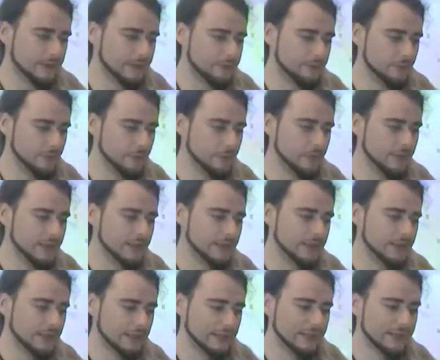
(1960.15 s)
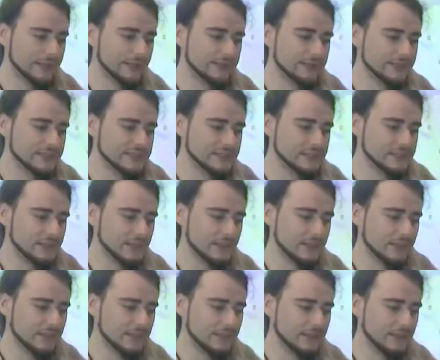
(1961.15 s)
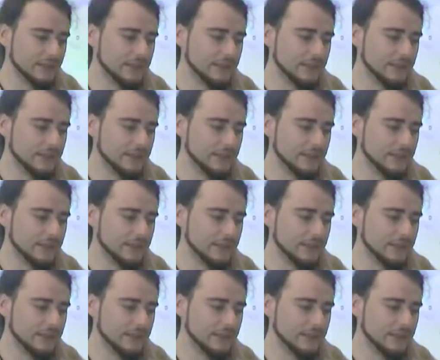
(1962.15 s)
If you click on this uh,